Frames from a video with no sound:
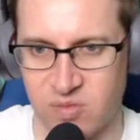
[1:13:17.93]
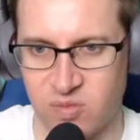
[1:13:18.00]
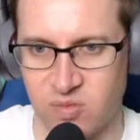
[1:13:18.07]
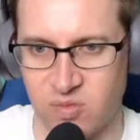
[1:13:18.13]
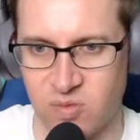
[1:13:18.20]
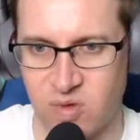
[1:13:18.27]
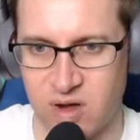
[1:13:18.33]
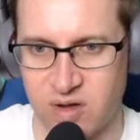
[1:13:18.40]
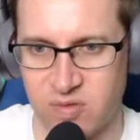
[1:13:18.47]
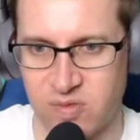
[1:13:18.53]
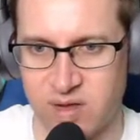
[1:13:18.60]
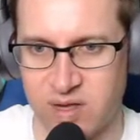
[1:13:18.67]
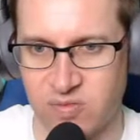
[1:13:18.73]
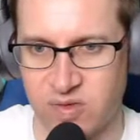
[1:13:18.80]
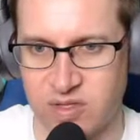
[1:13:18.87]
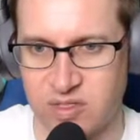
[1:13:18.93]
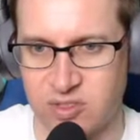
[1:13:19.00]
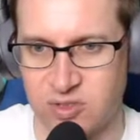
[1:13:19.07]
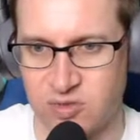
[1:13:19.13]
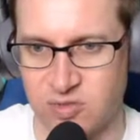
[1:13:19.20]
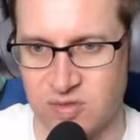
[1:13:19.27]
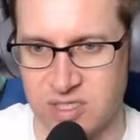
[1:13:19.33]
Walkway with
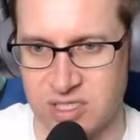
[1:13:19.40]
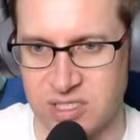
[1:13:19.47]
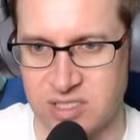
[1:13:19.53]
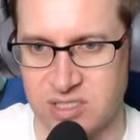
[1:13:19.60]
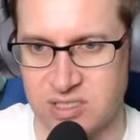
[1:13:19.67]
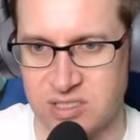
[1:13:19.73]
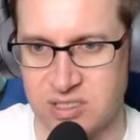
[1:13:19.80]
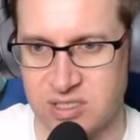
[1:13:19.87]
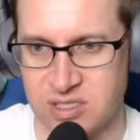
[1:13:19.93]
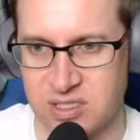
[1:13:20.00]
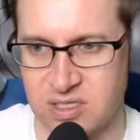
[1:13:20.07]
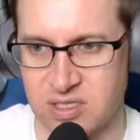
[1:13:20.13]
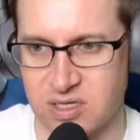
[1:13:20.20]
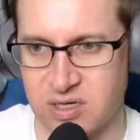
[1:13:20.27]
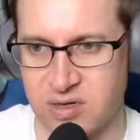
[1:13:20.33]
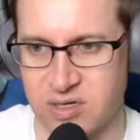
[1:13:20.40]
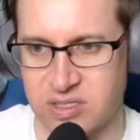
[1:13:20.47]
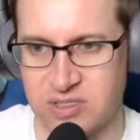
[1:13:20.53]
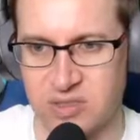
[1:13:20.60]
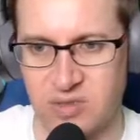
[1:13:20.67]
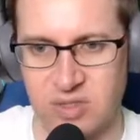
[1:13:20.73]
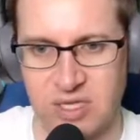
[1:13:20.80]
trees. All right,
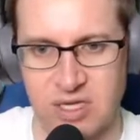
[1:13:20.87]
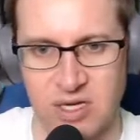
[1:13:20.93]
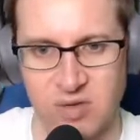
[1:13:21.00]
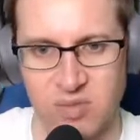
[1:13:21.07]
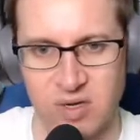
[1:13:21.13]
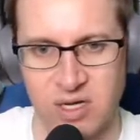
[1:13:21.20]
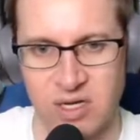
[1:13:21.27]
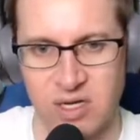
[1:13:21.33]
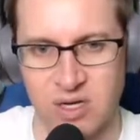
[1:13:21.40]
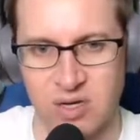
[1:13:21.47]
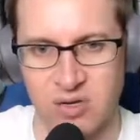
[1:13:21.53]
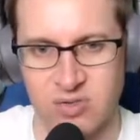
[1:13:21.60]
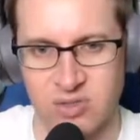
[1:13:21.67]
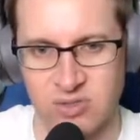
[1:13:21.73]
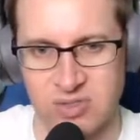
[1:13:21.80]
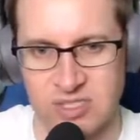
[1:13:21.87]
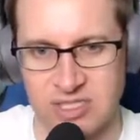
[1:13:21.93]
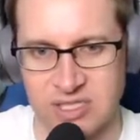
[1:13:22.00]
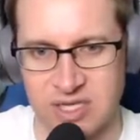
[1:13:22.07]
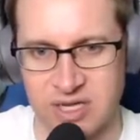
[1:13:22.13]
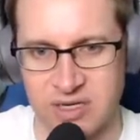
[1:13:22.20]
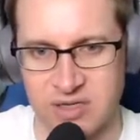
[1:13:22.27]
so here we're going to go do this
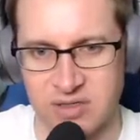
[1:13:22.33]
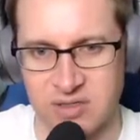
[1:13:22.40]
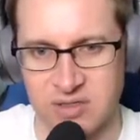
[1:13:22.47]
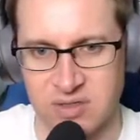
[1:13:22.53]
again.